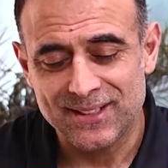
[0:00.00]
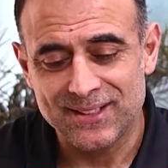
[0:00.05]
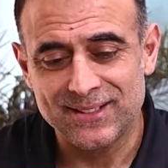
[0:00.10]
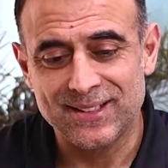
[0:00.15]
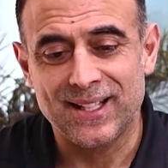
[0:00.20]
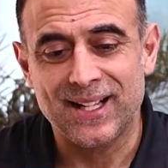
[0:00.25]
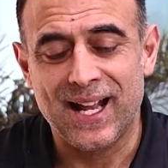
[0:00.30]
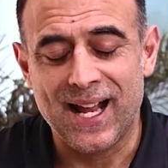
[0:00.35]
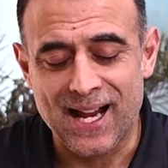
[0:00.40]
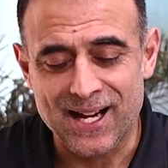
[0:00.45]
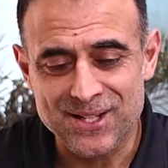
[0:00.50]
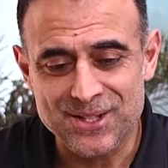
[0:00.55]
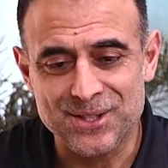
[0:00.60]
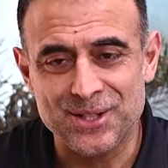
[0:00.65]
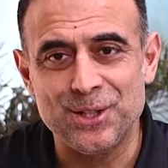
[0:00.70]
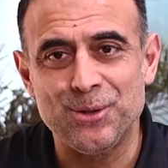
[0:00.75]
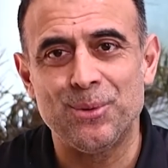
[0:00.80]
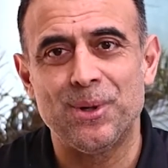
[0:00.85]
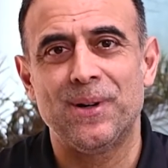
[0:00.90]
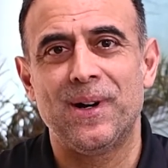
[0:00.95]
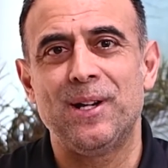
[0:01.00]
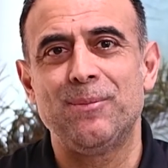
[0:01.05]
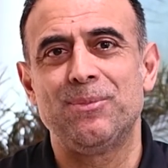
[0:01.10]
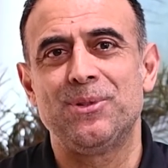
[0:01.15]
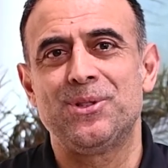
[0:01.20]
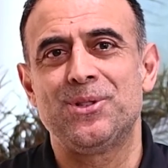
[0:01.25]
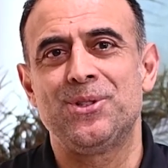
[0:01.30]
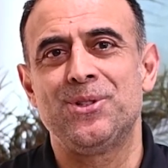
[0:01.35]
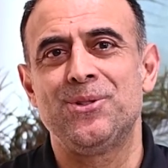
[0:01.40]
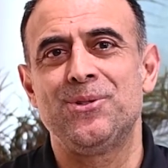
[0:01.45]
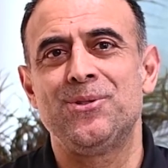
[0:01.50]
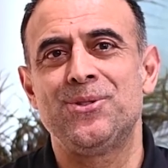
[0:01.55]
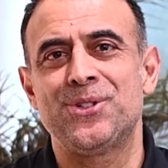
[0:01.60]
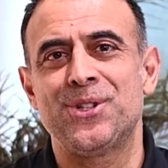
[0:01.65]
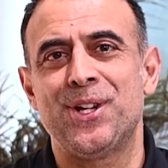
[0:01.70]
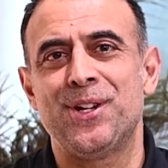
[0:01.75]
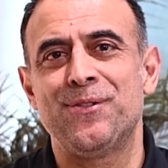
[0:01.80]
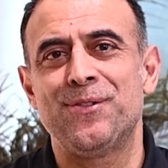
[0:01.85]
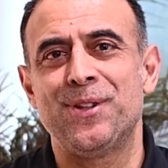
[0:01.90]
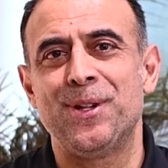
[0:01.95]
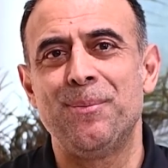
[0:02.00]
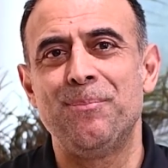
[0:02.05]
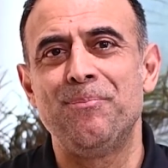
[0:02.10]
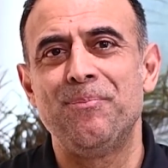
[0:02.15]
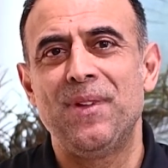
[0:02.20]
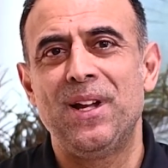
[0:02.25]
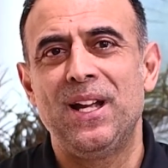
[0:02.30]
that actually we're able to serve them.